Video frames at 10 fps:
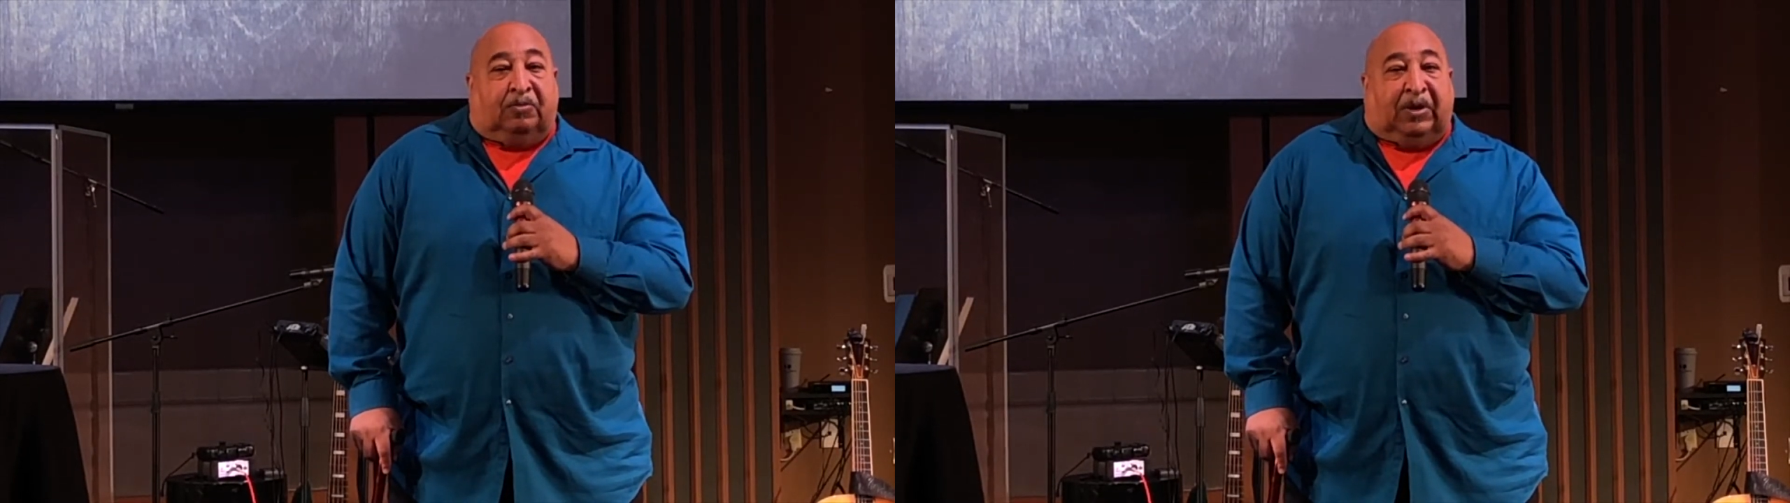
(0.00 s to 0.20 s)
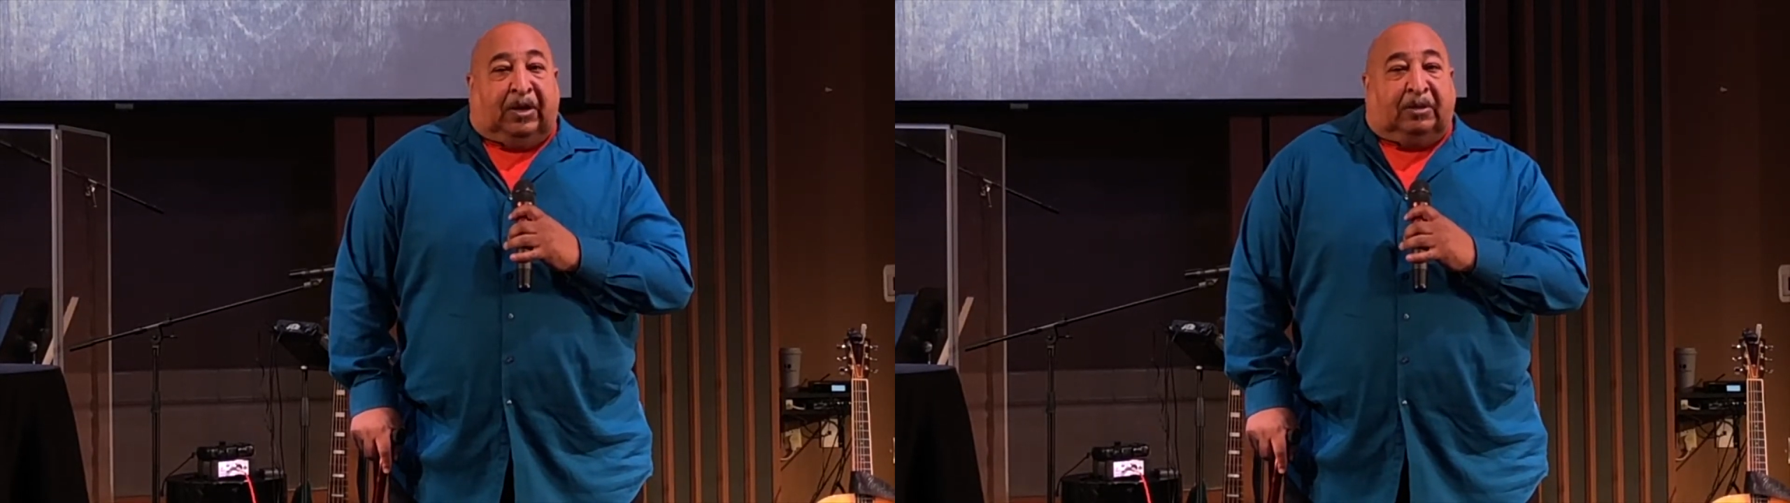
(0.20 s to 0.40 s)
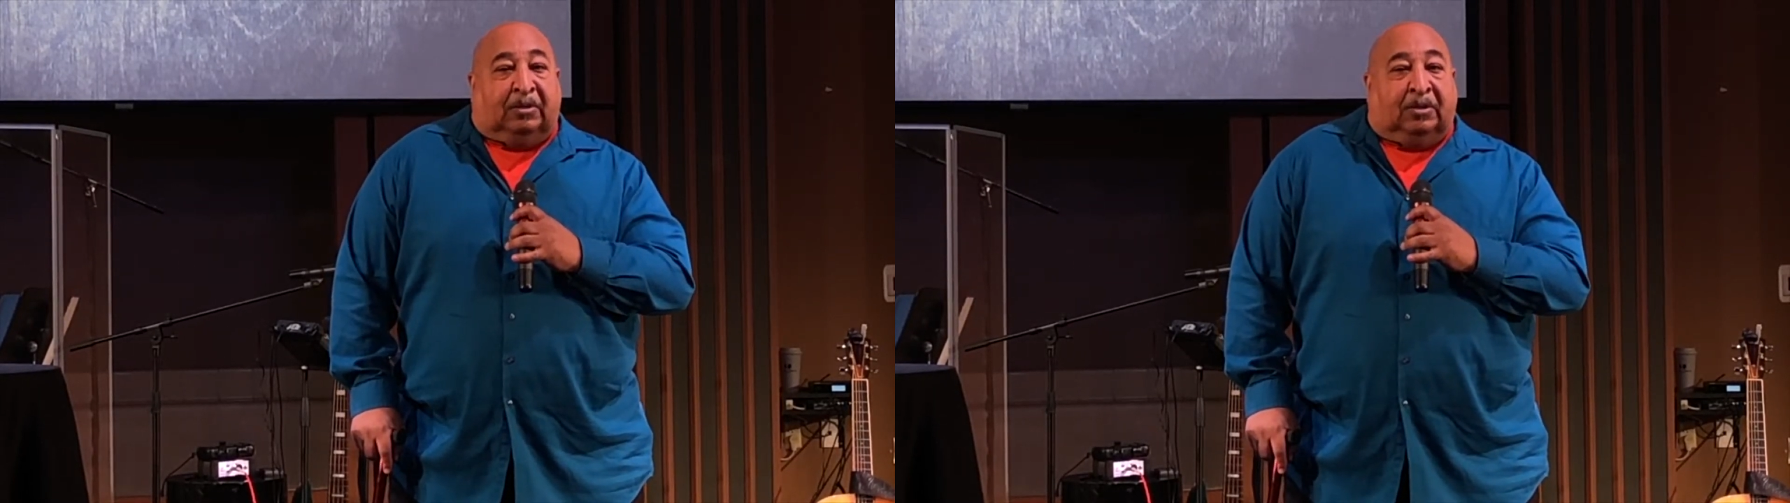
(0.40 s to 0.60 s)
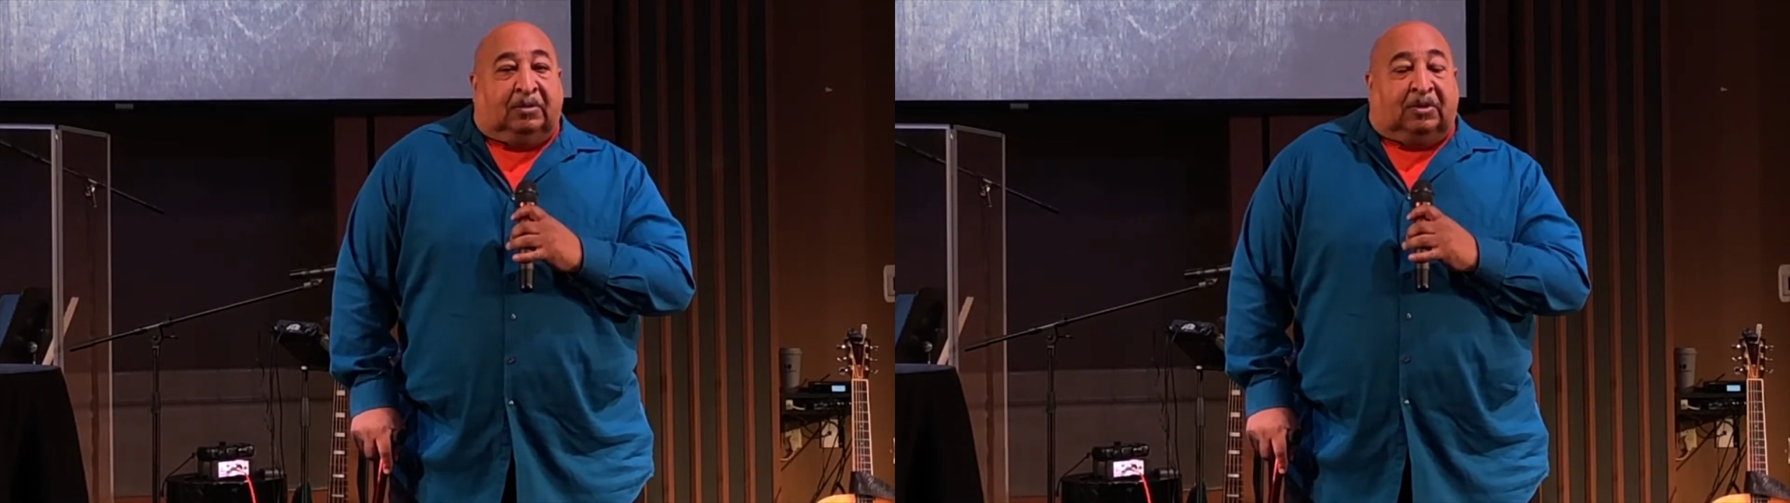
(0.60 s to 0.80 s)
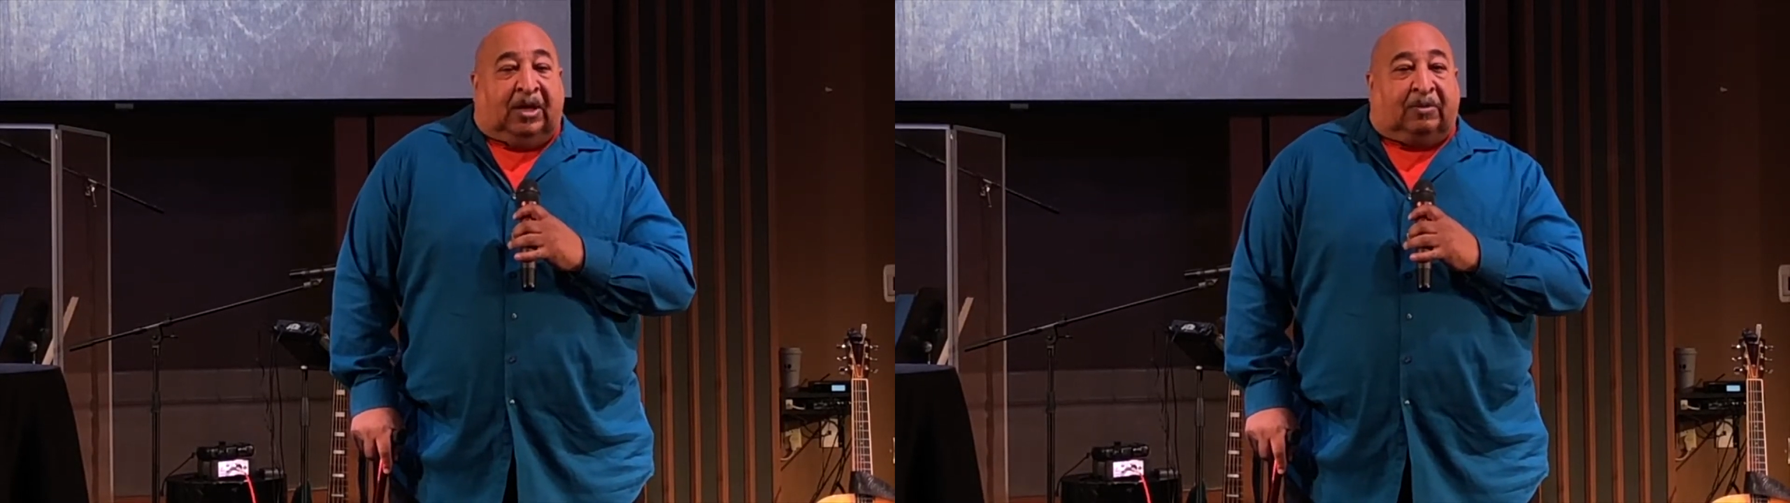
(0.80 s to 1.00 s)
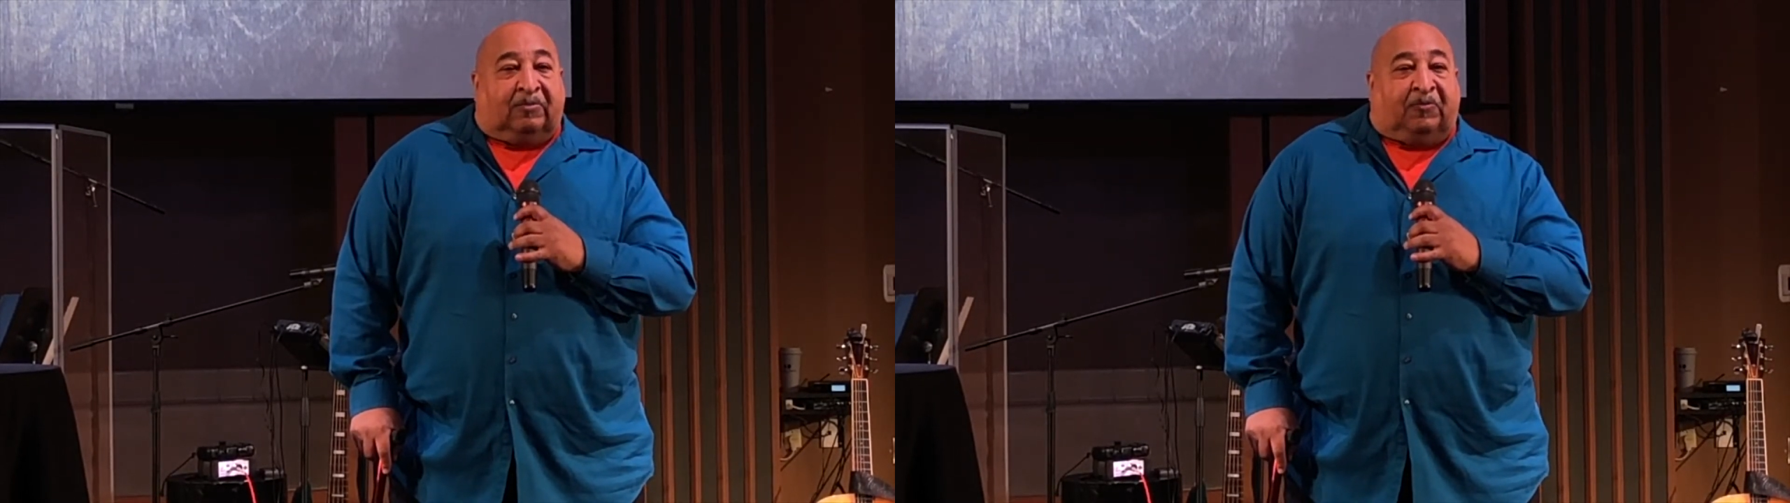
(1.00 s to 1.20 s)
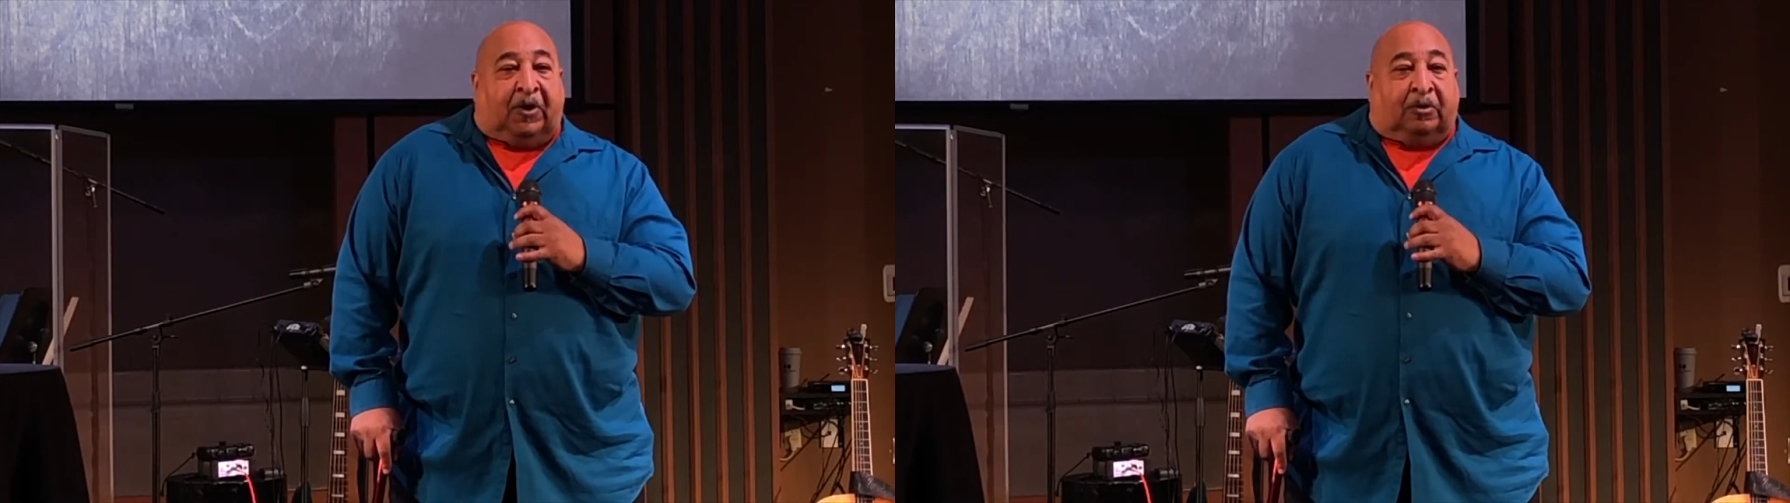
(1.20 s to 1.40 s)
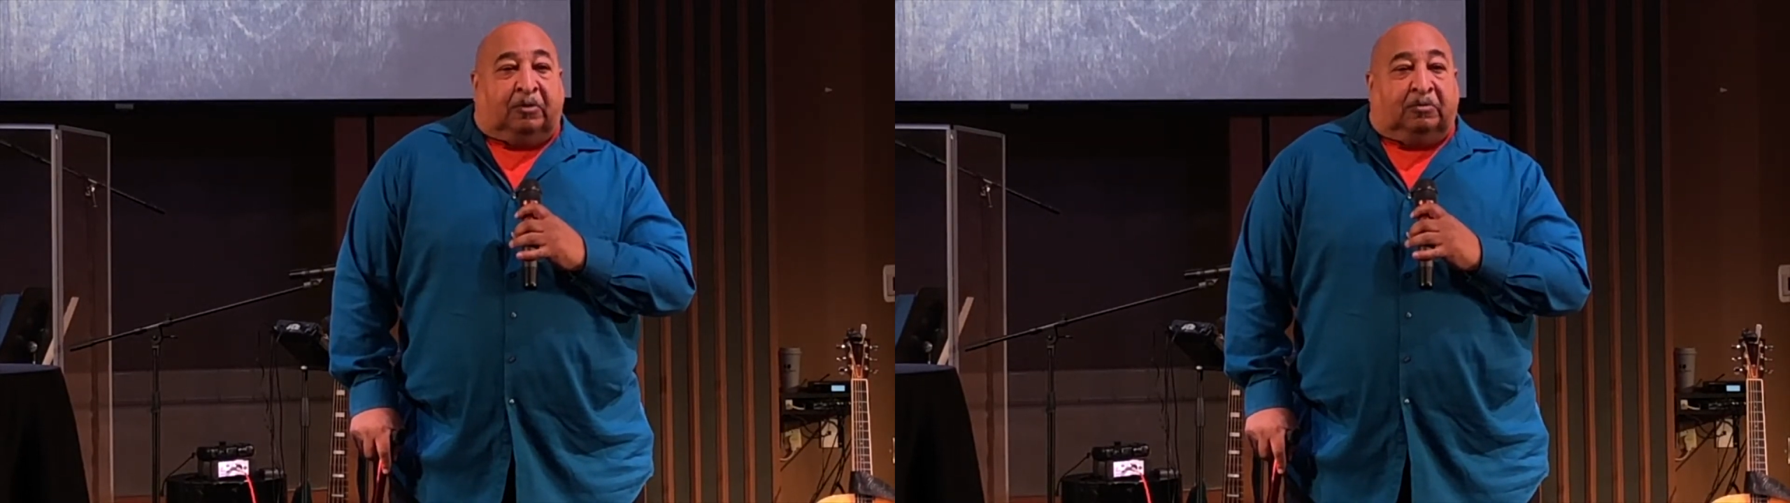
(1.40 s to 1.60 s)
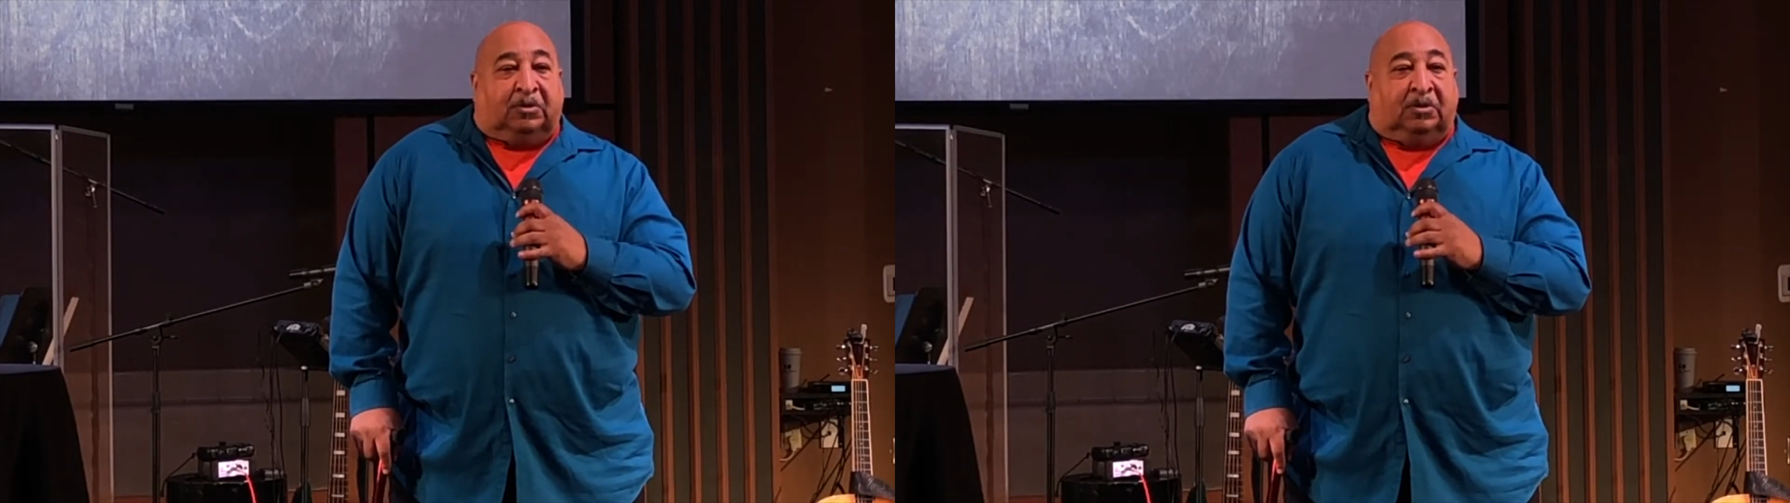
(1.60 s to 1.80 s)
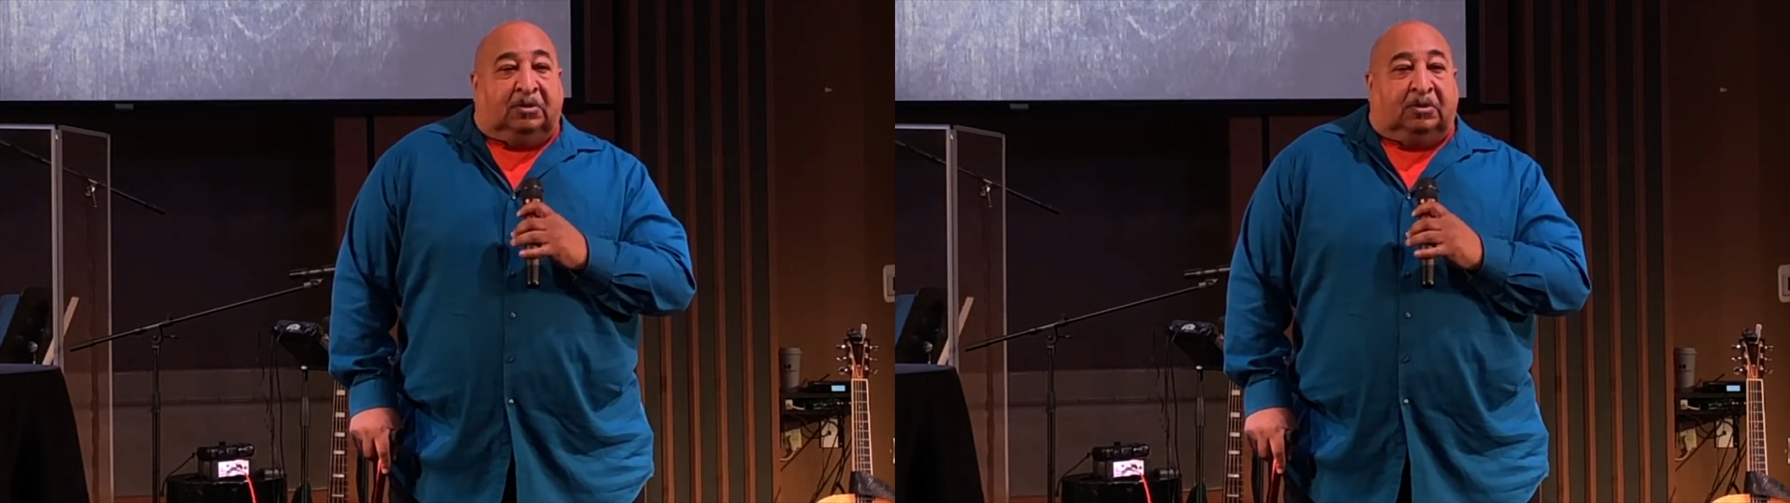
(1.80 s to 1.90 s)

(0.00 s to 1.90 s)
man that followed